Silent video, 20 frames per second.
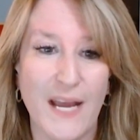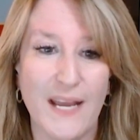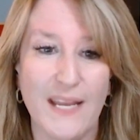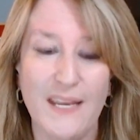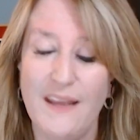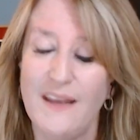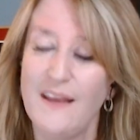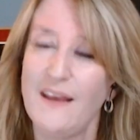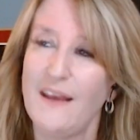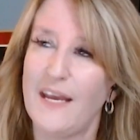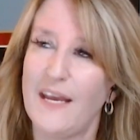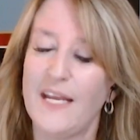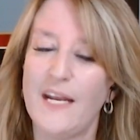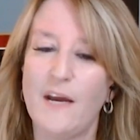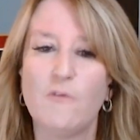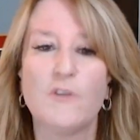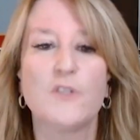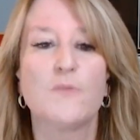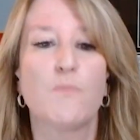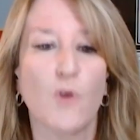the way,
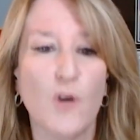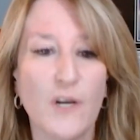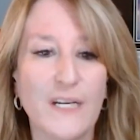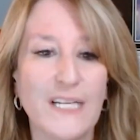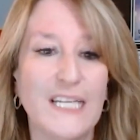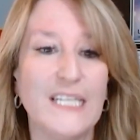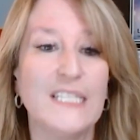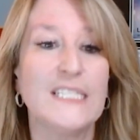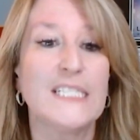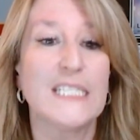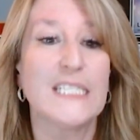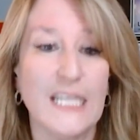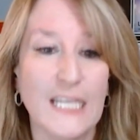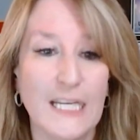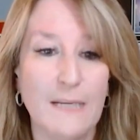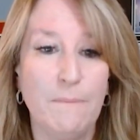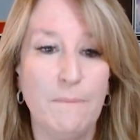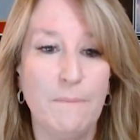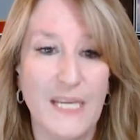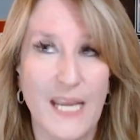and I was brought into
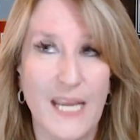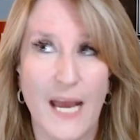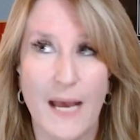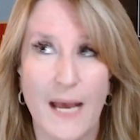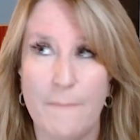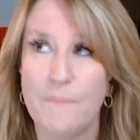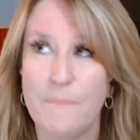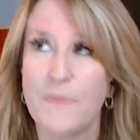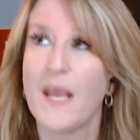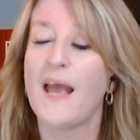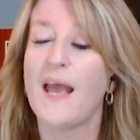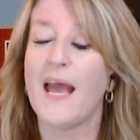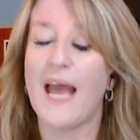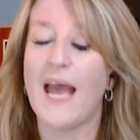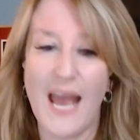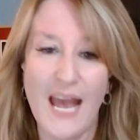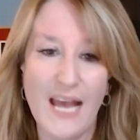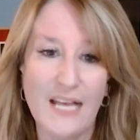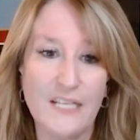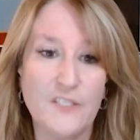E P M
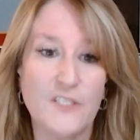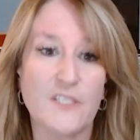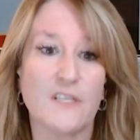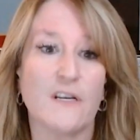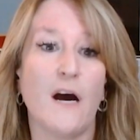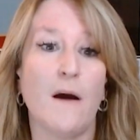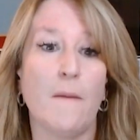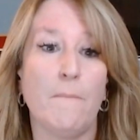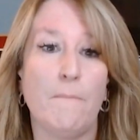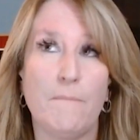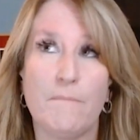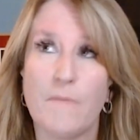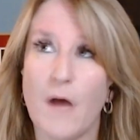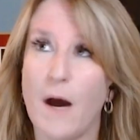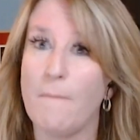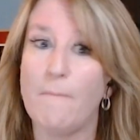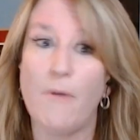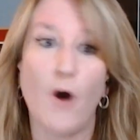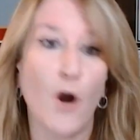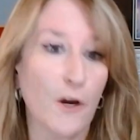as a
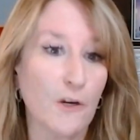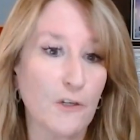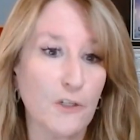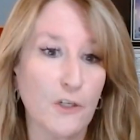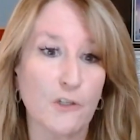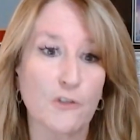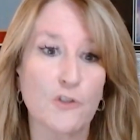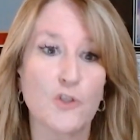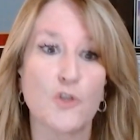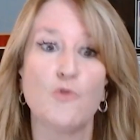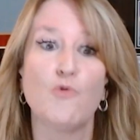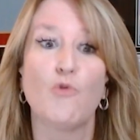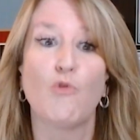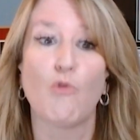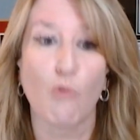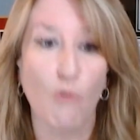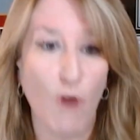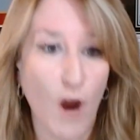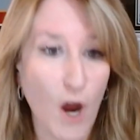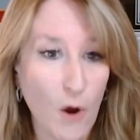a partner to
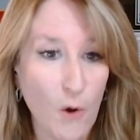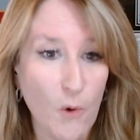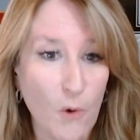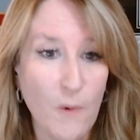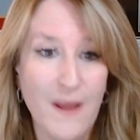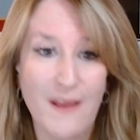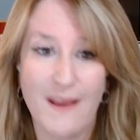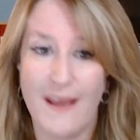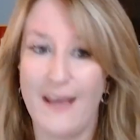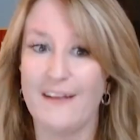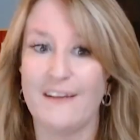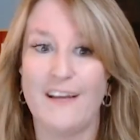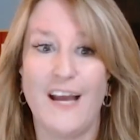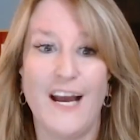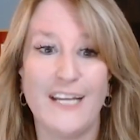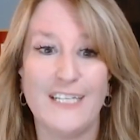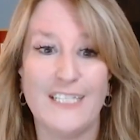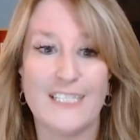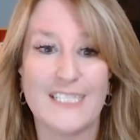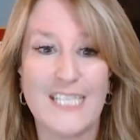grow and
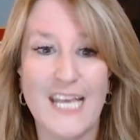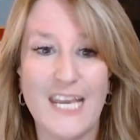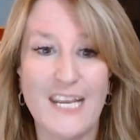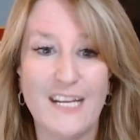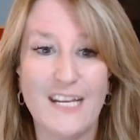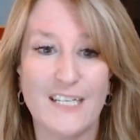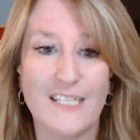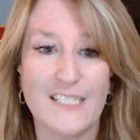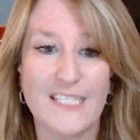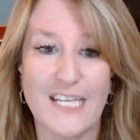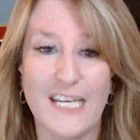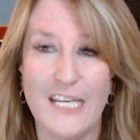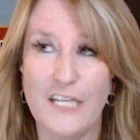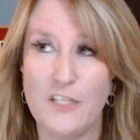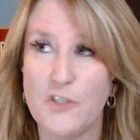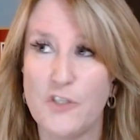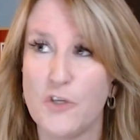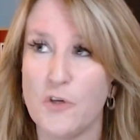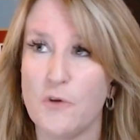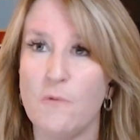kind of take us
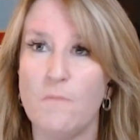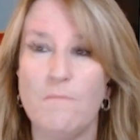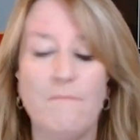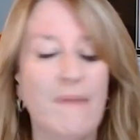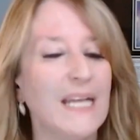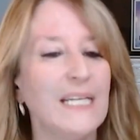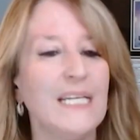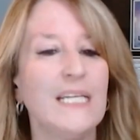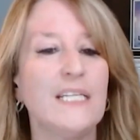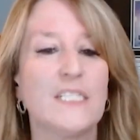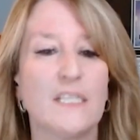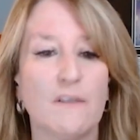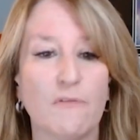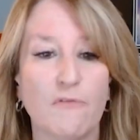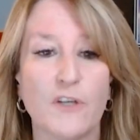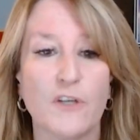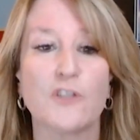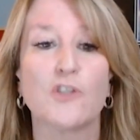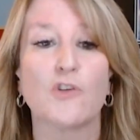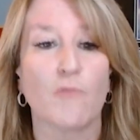into many
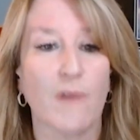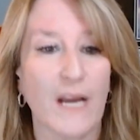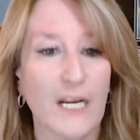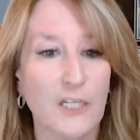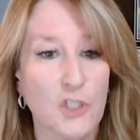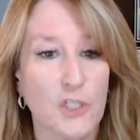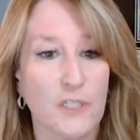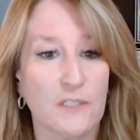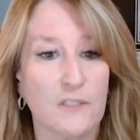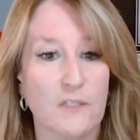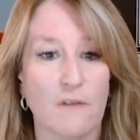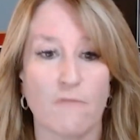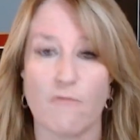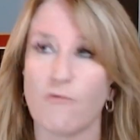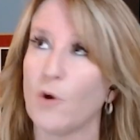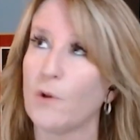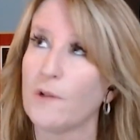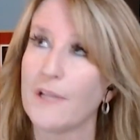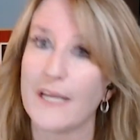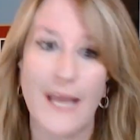different directions
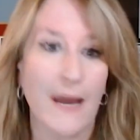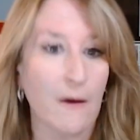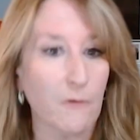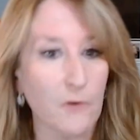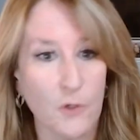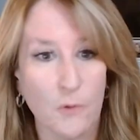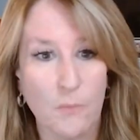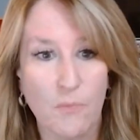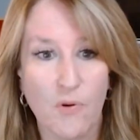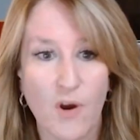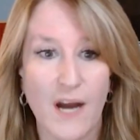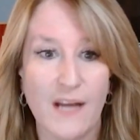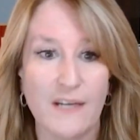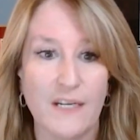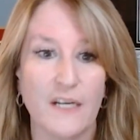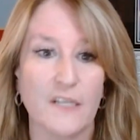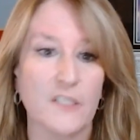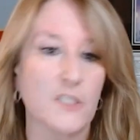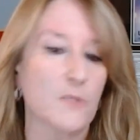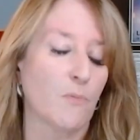of rolling out new
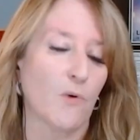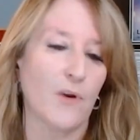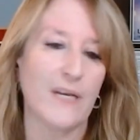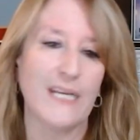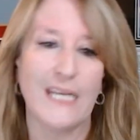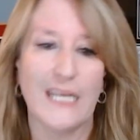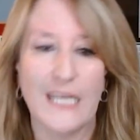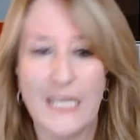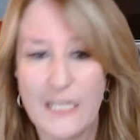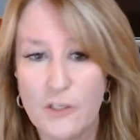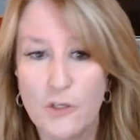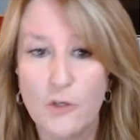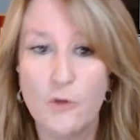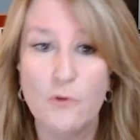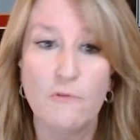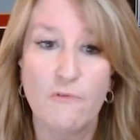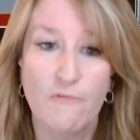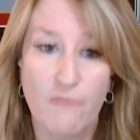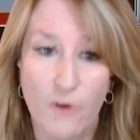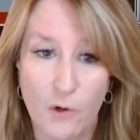products, bringing in
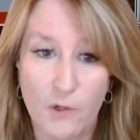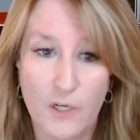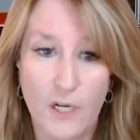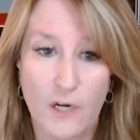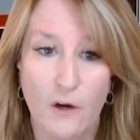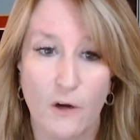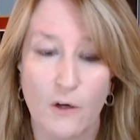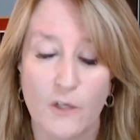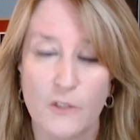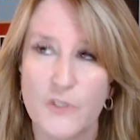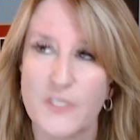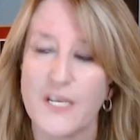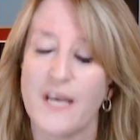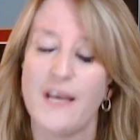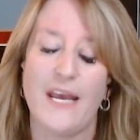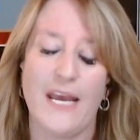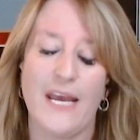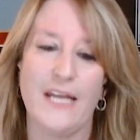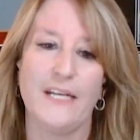new verticals,